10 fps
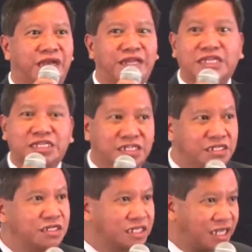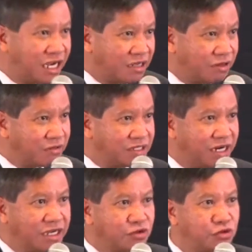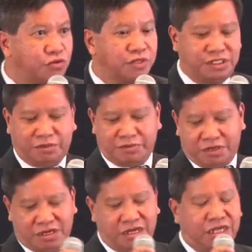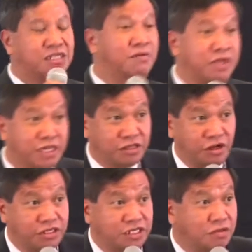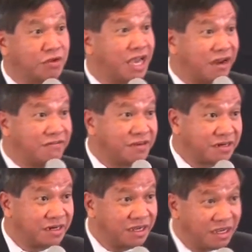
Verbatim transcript: And that's exactly what we're trying to do with some of, some of the technologies that we have here.